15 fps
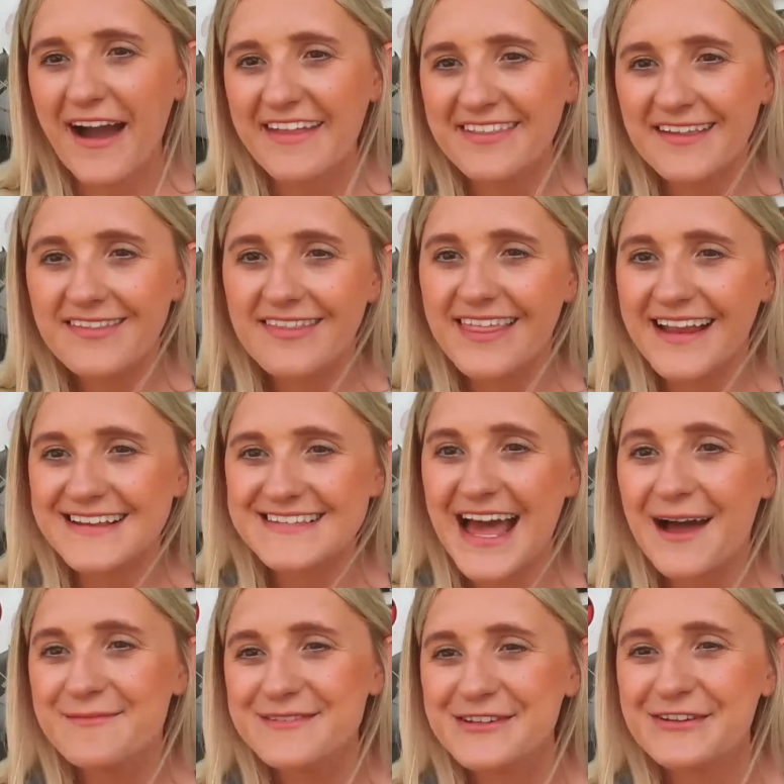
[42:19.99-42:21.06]
I think that is
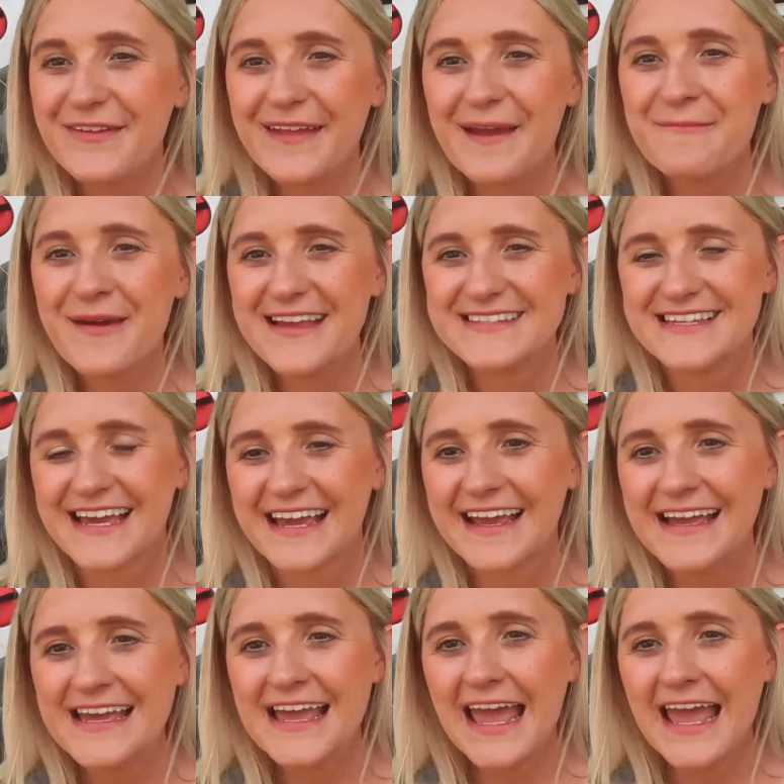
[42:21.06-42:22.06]
absolutely amazing.